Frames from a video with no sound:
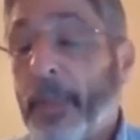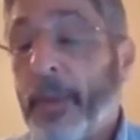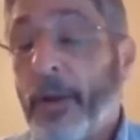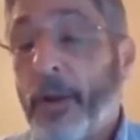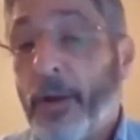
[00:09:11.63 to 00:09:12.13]

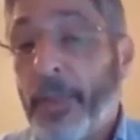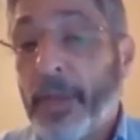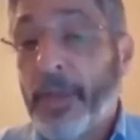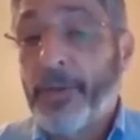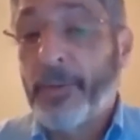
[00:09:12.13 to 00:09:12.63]
all
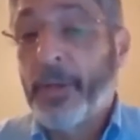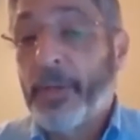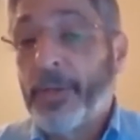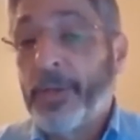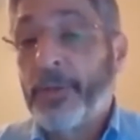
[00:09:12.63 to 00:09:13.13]
that
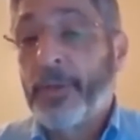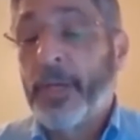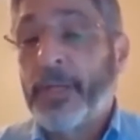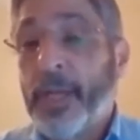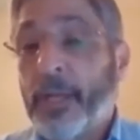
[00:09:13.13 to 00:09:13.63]
contributed to an
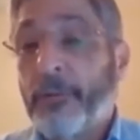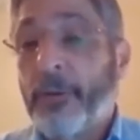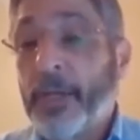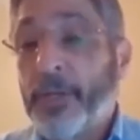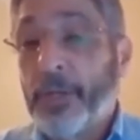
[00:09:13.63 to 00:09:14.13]

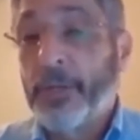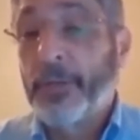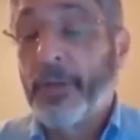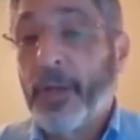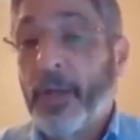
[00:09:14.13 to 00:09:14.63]

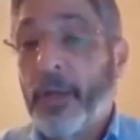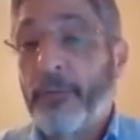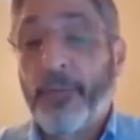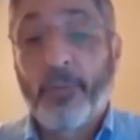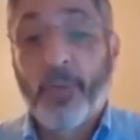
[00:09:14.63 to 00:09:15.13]
acceleration
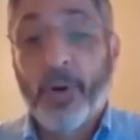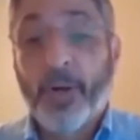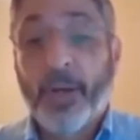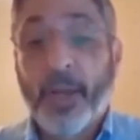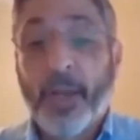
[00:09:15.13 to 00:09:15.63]
of the
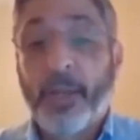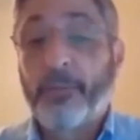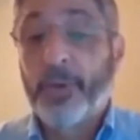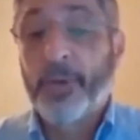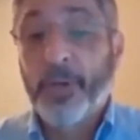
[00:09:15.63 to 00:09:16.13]
work and
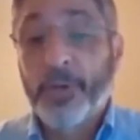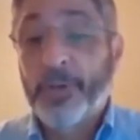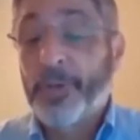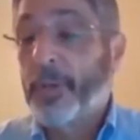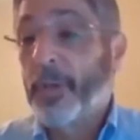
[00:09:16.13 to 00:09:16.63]

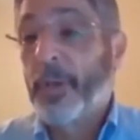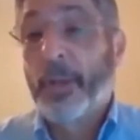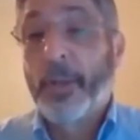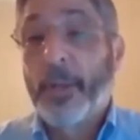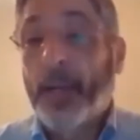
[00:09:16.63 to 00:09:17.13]
reduced
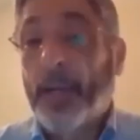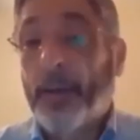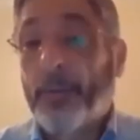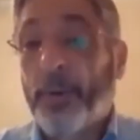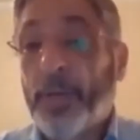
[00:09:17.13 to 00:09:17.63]

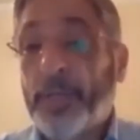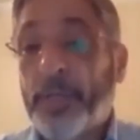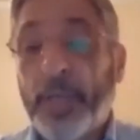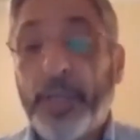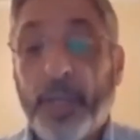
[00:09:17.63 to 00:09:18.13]

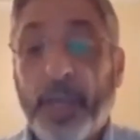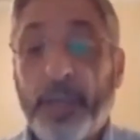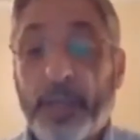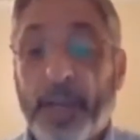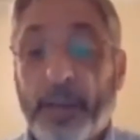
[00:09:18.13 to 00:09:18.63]
risks in
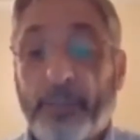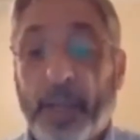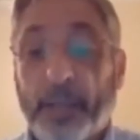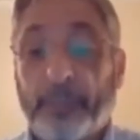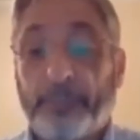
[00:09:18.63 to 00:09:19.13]
the timeline.